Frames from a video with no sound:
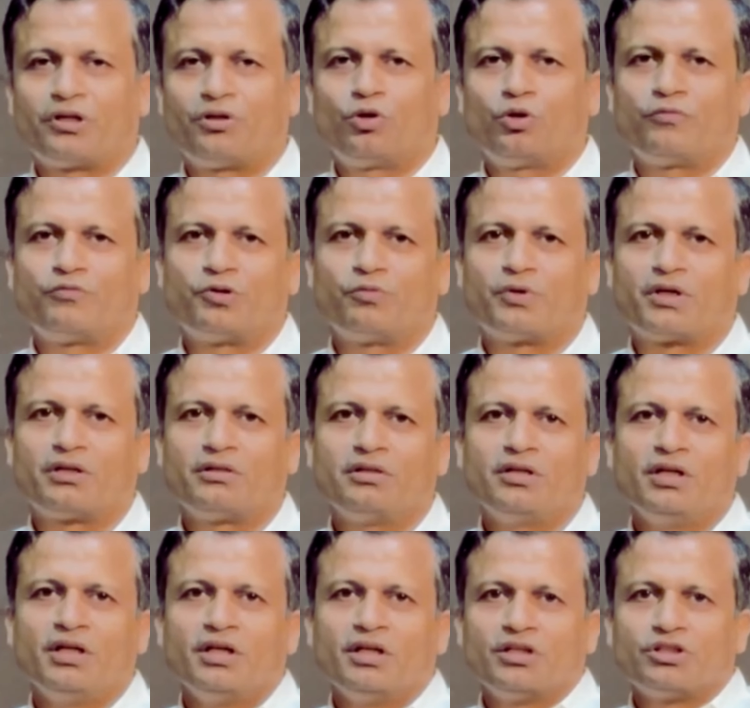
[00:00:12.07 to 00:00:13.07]
Hello, everyone.
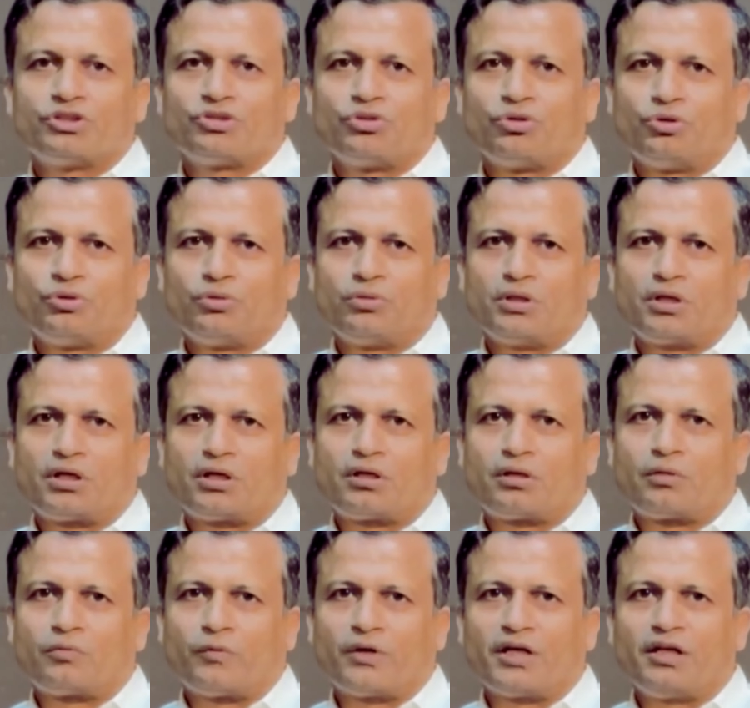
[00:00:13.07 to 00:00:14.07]
So
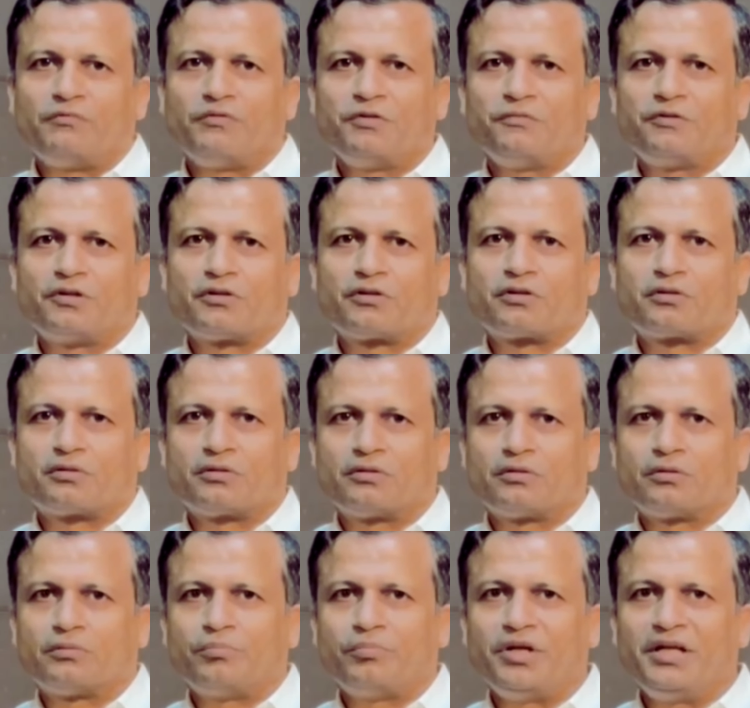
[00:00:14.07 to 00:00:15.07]
while we
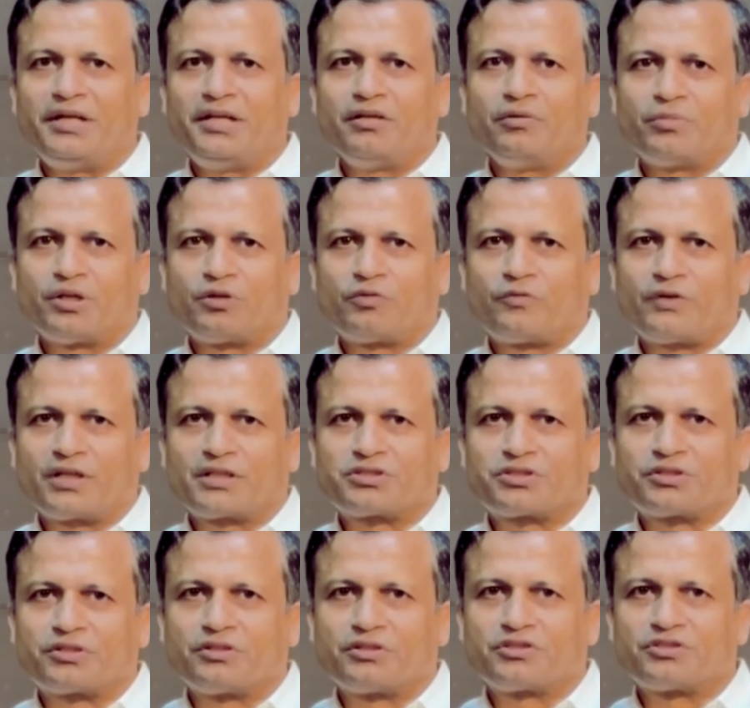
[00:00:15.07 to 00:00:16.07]
were meeting
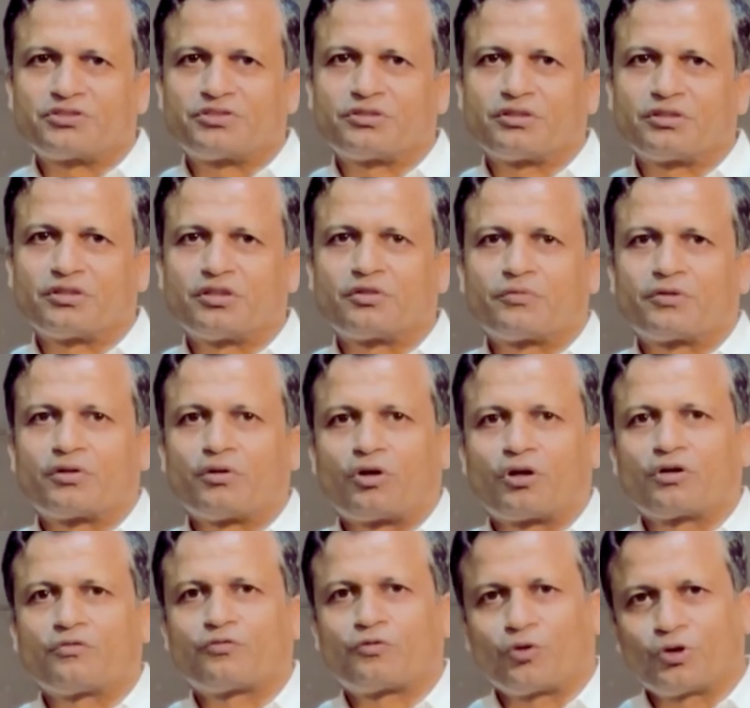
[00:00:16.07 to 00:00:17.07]
manufacturers, there were a
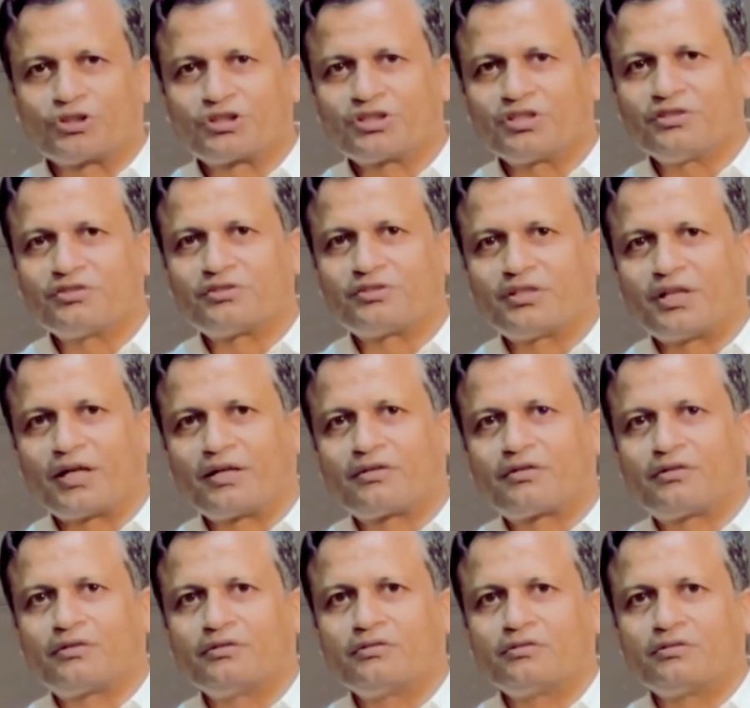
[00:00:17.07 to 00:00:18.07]
lot of questions
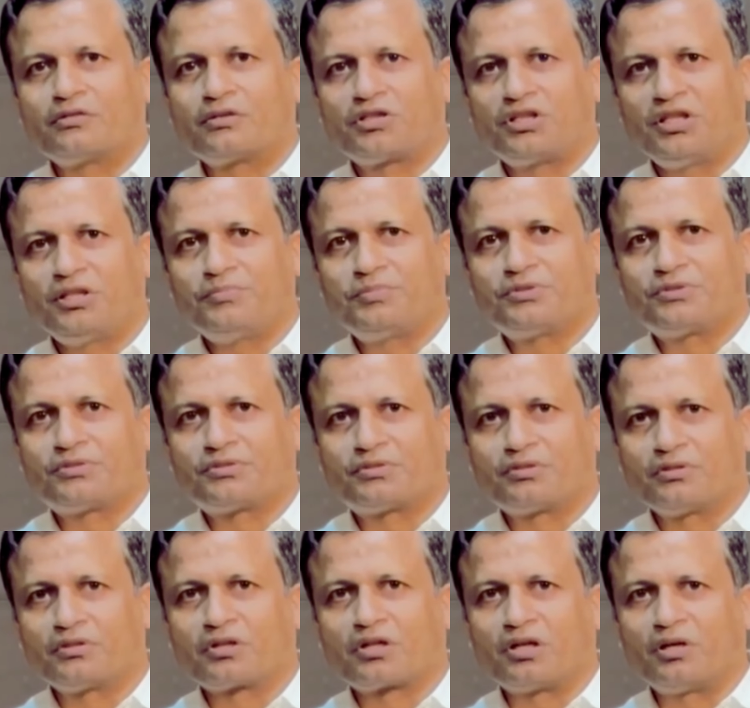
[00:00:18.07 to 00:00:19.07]
that
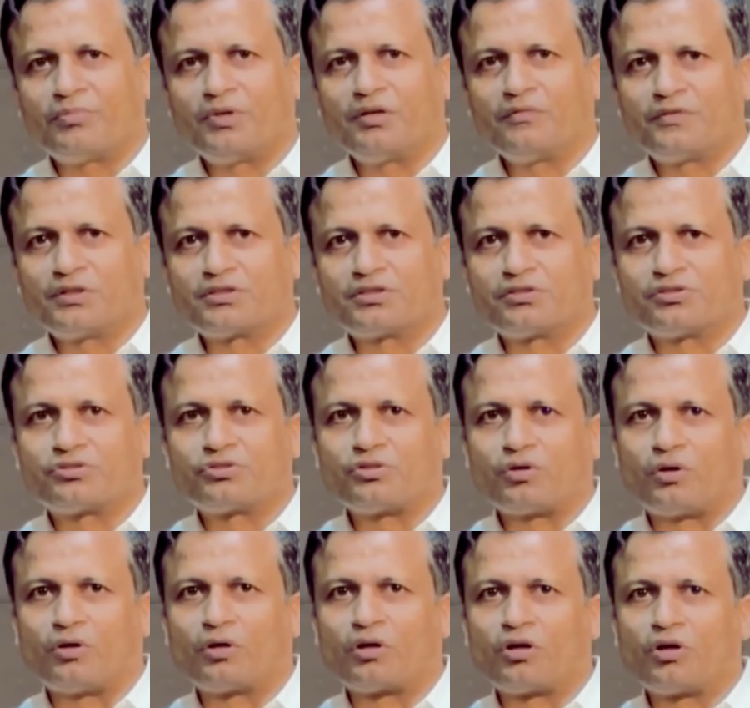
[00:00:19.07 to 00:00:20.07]
keeps coming, which
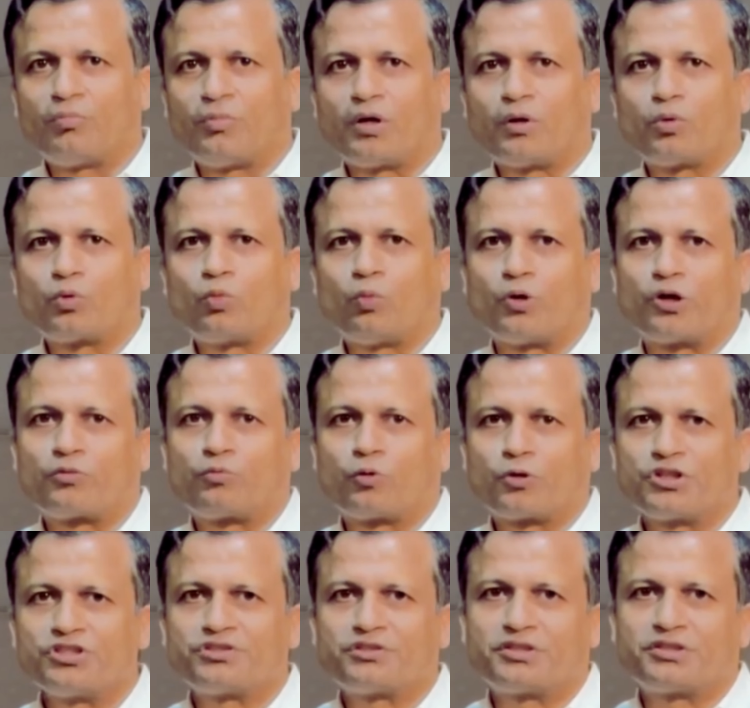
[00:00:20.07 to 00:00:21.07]
is all about
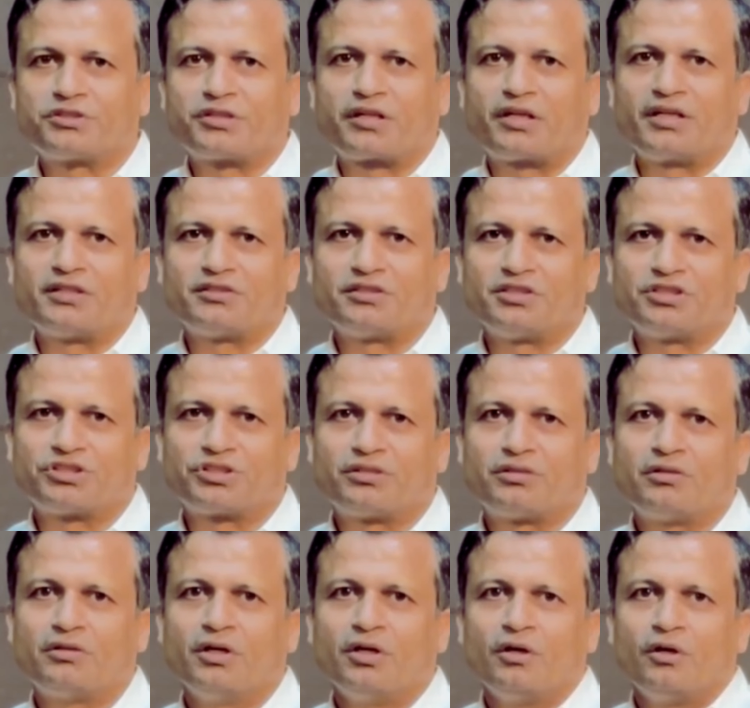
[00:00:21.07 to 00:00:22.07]
what is
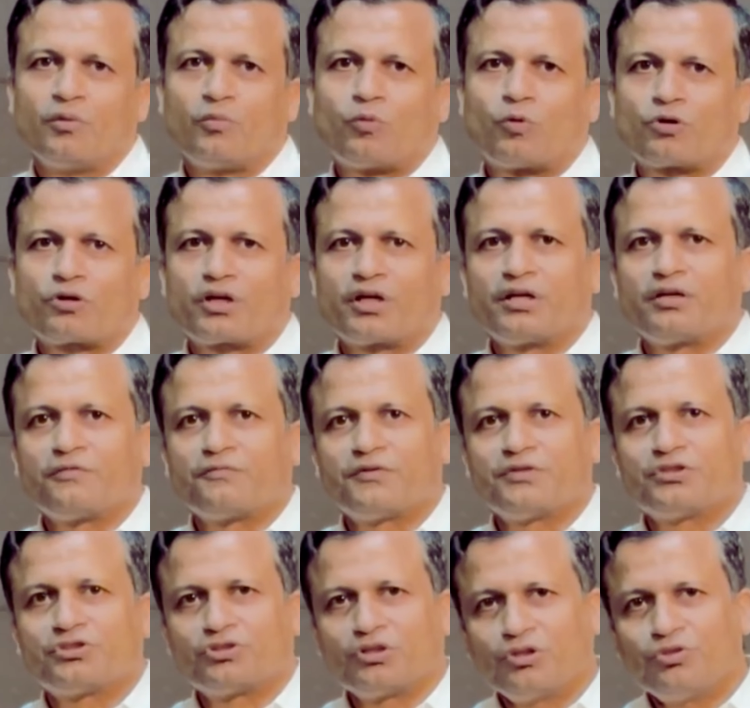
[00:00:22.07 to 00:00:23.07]
digitalization, what kind
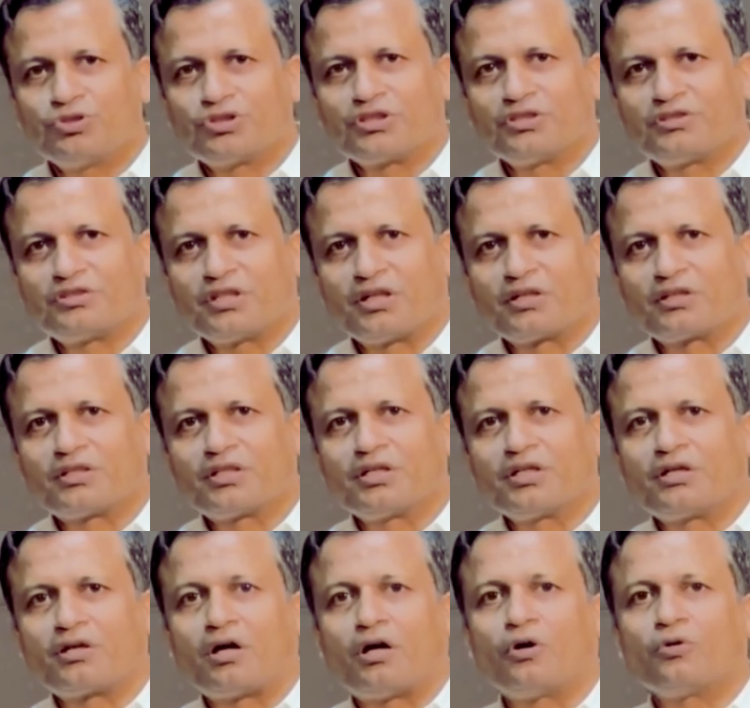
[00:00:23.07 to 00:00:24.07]
of solutions are
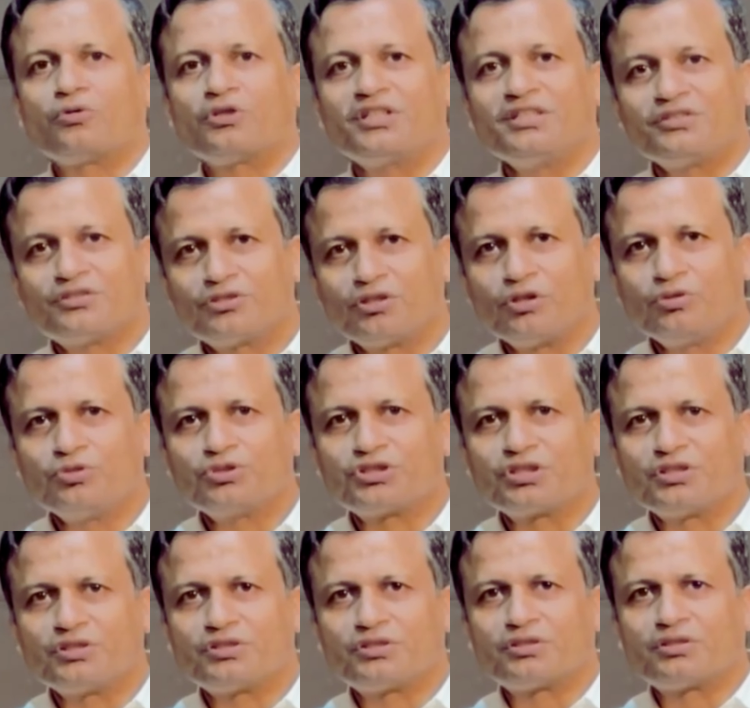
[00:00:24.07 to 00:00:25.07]
there, how these
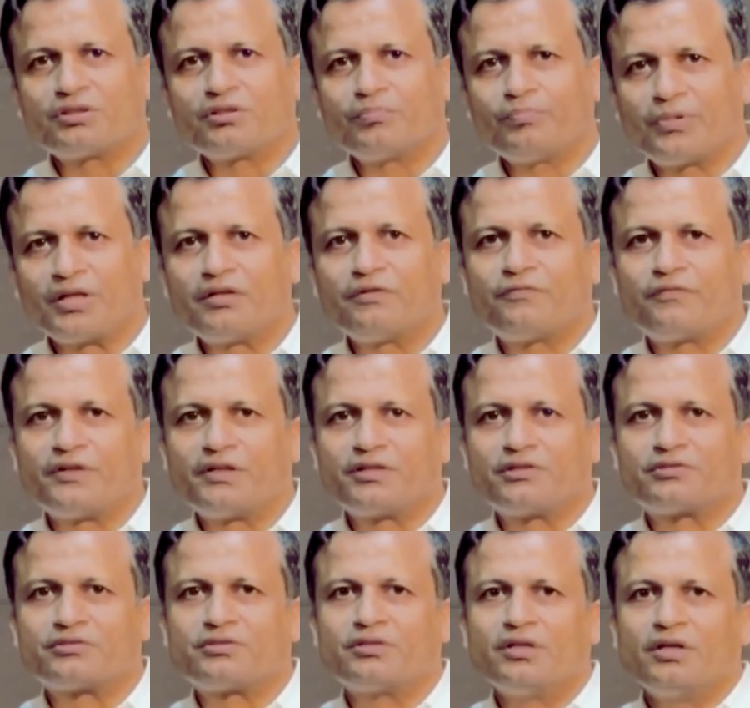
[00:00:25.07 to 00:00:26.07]
solutions
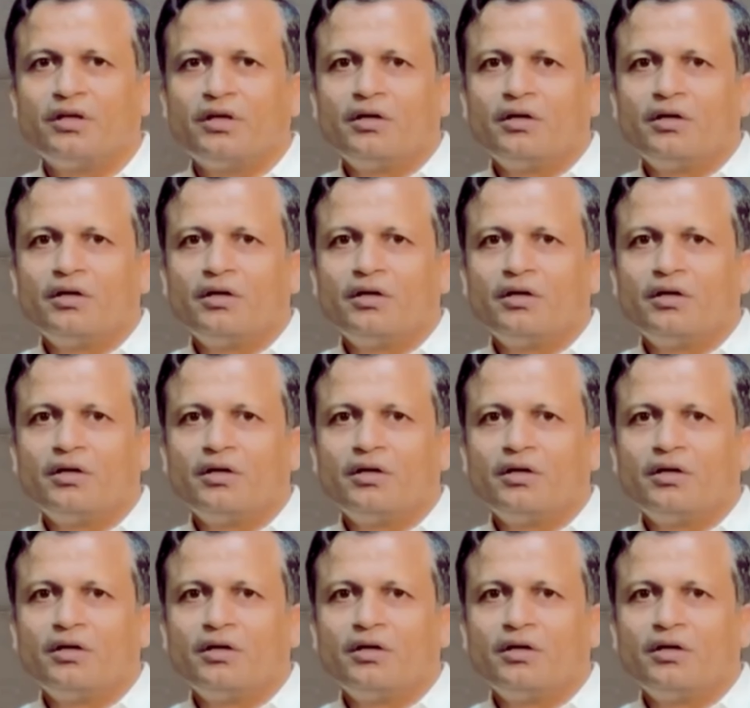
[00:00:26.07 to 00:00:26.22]
benefits,